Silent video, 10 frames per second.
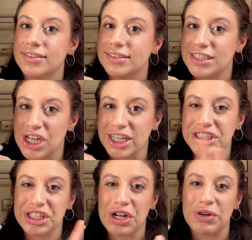
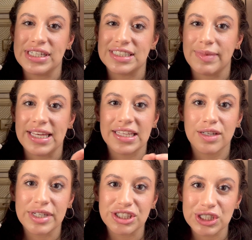Natasha Denona is making
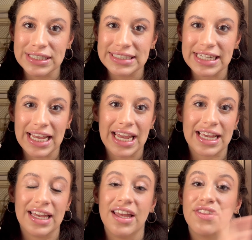them
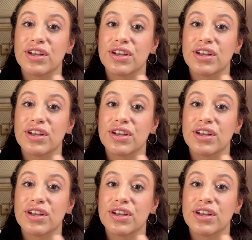interesting.